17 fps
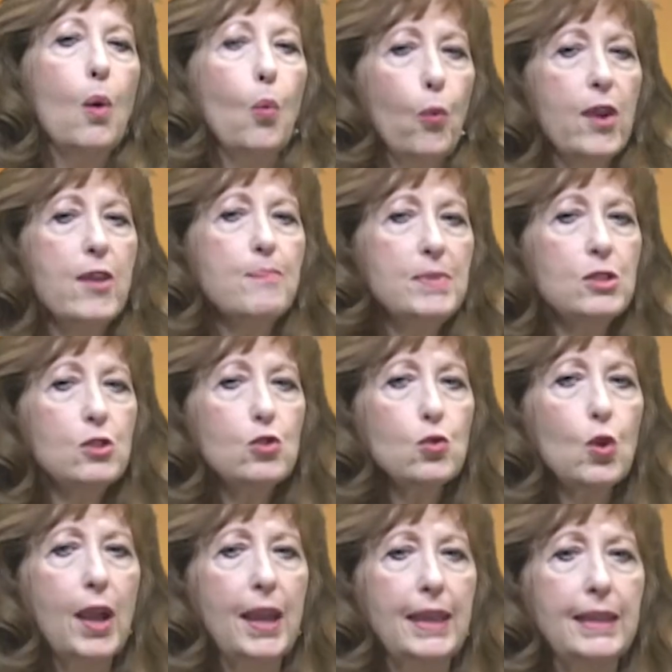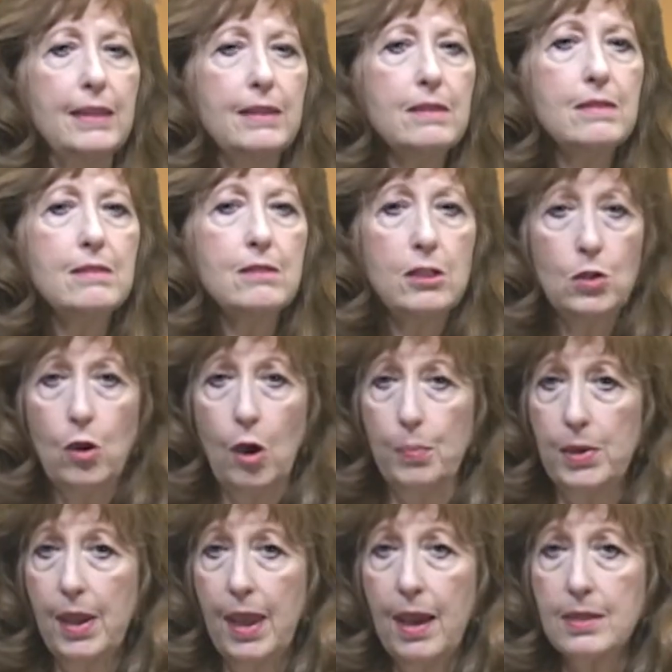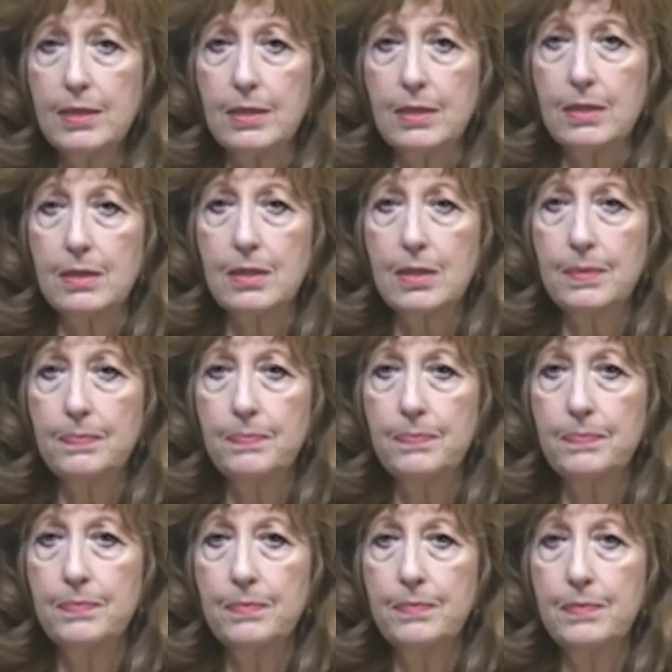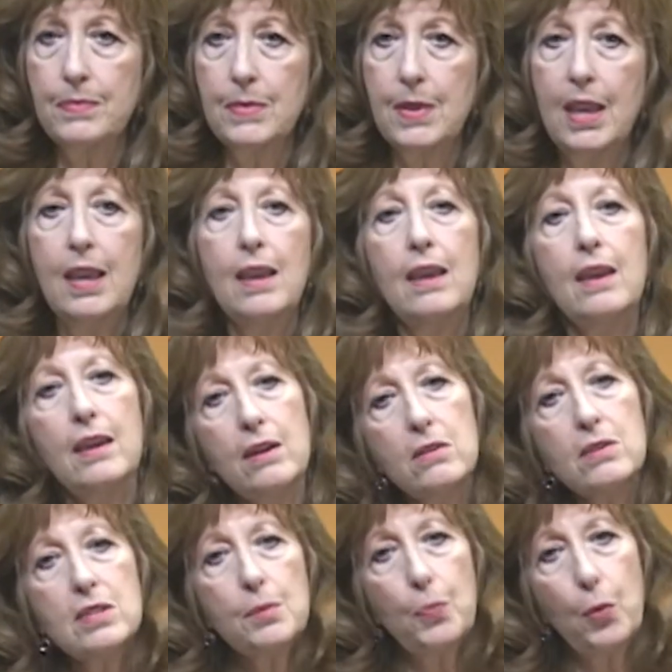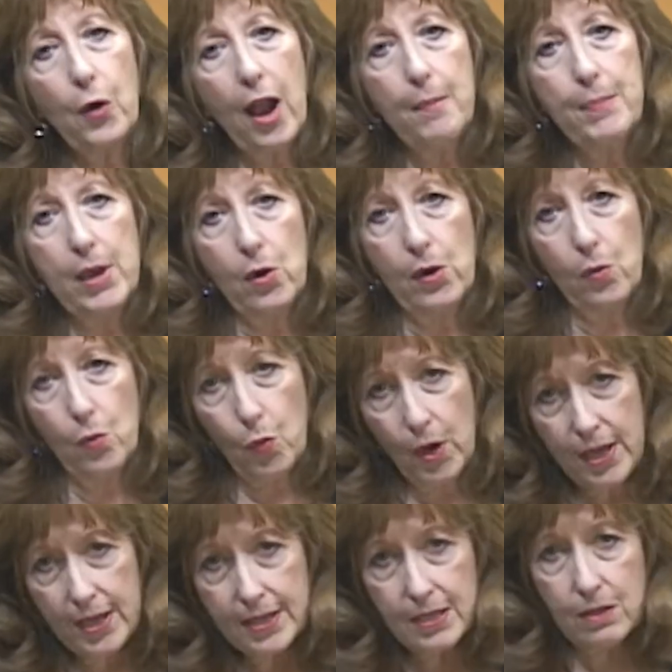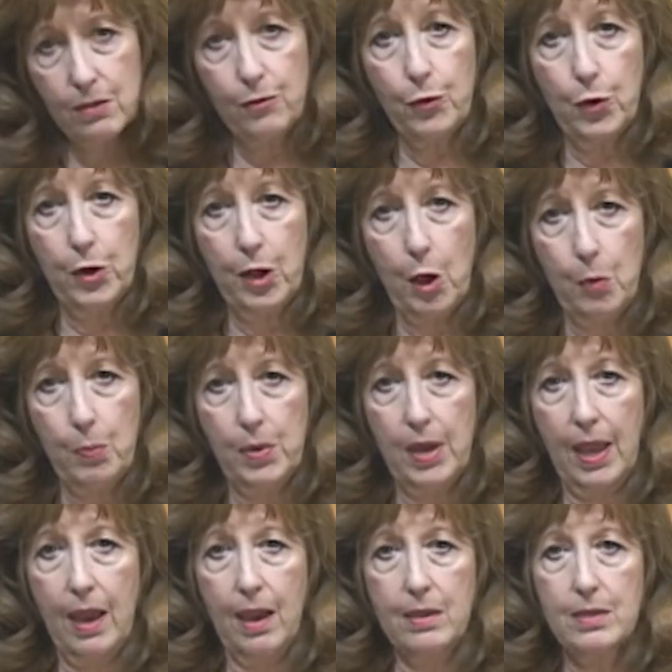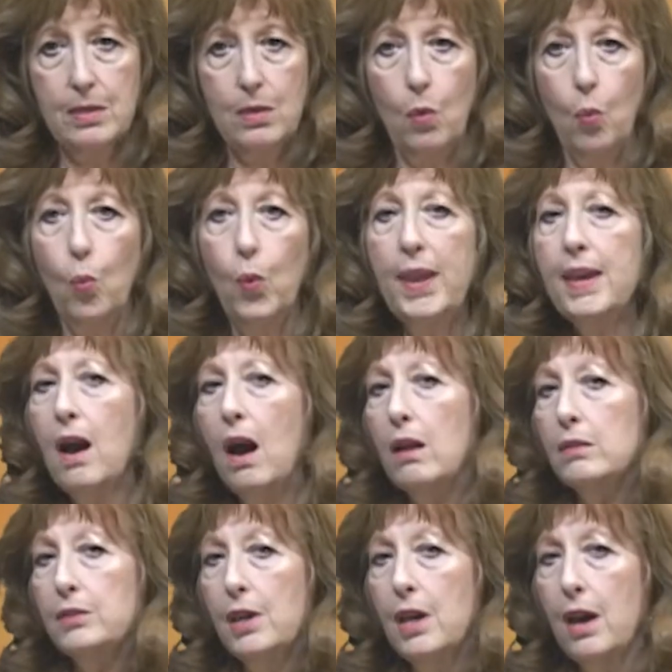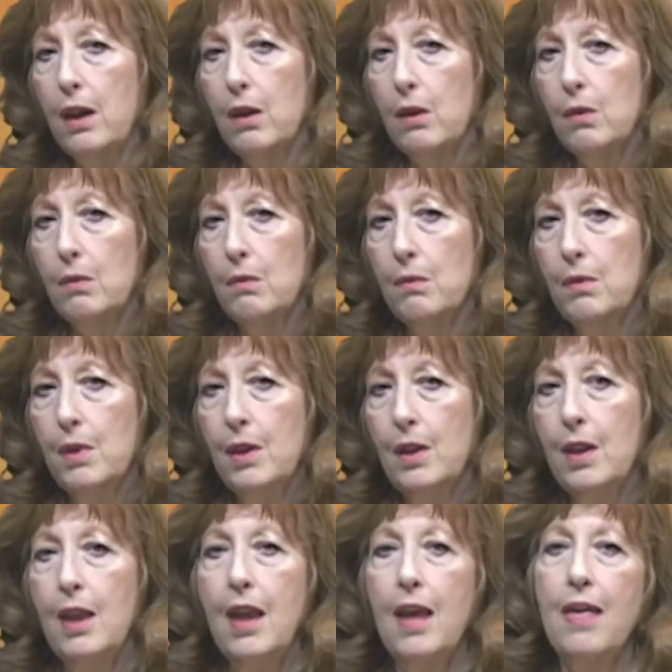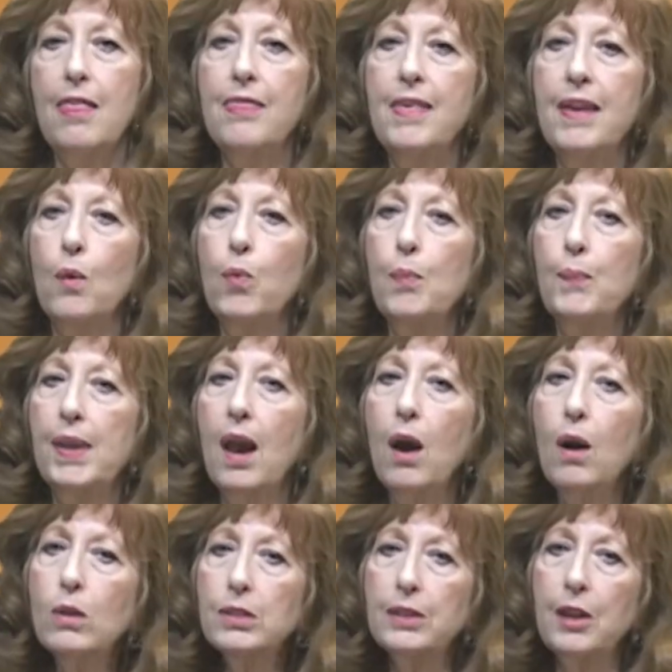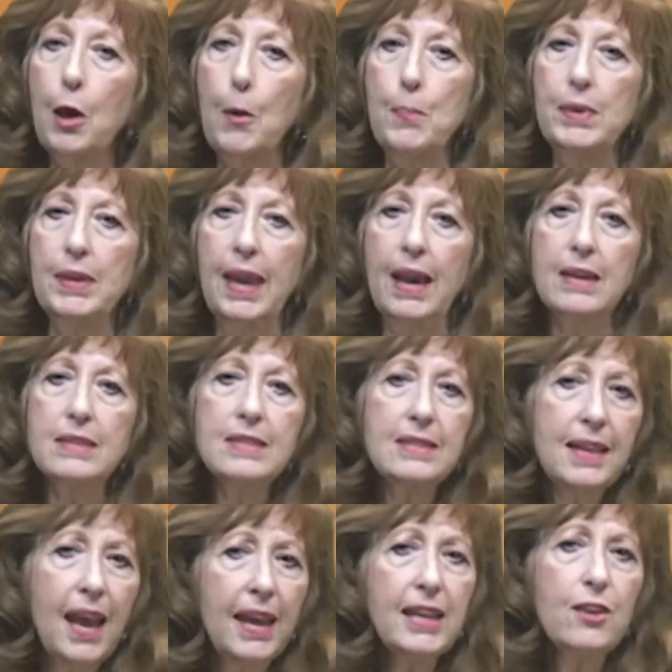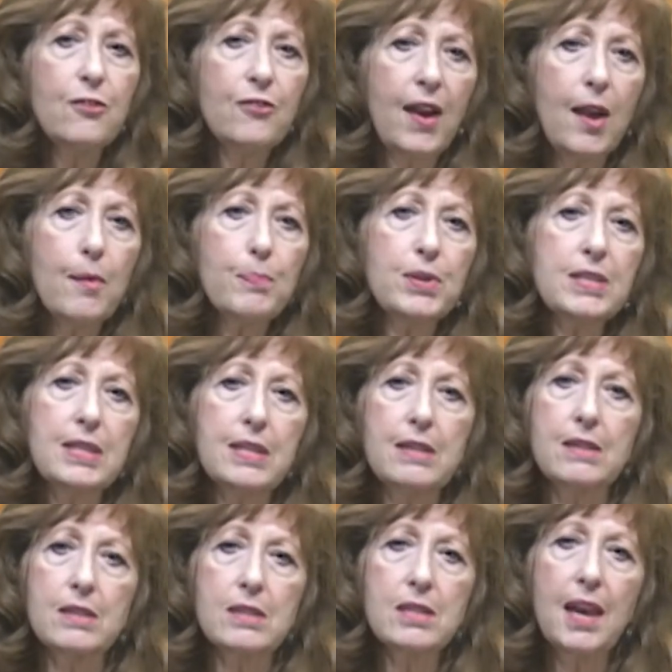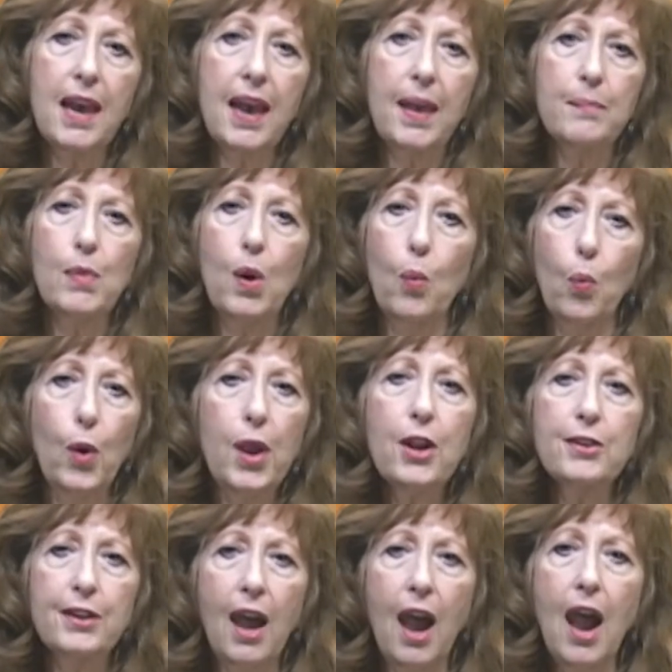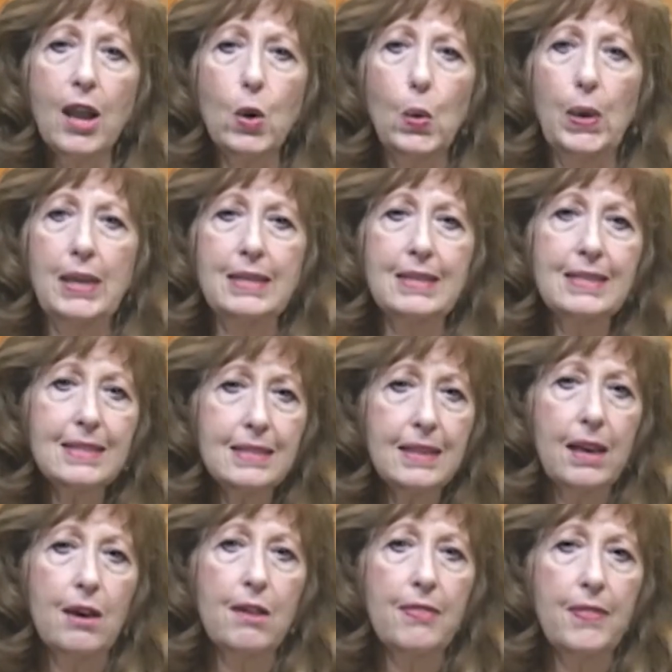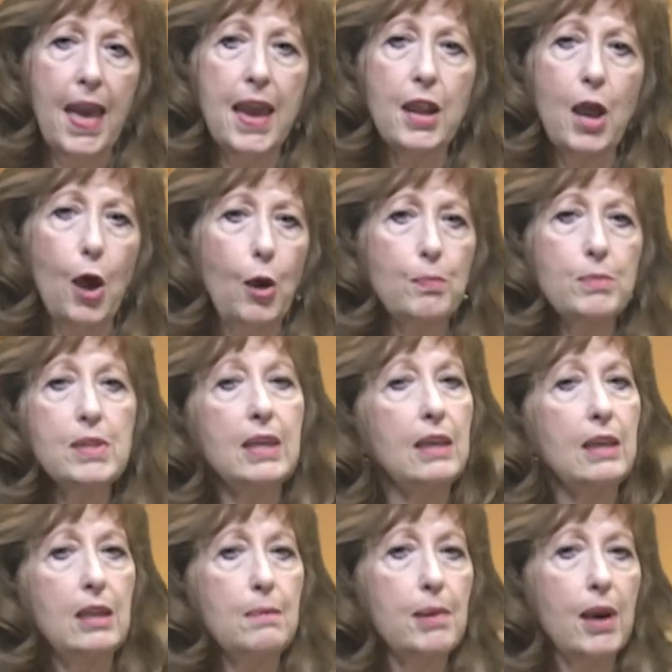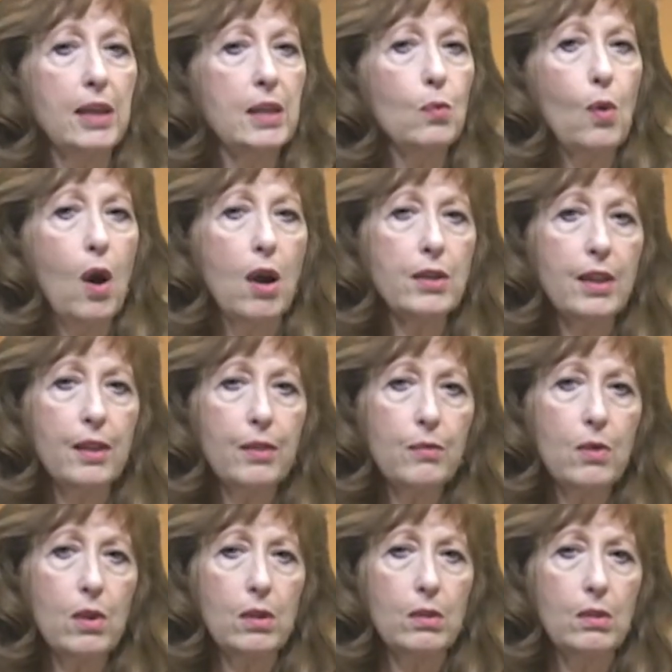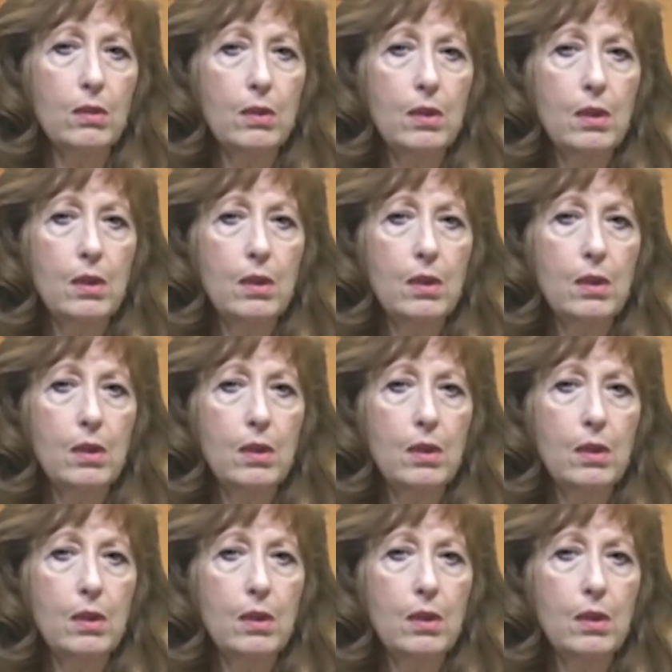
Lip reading: We've been trained to do open houses. Here's the primary reason for an open house. We all know that when we hold an open house, 95% of the time, we're not going to sell that home to anybody walking through.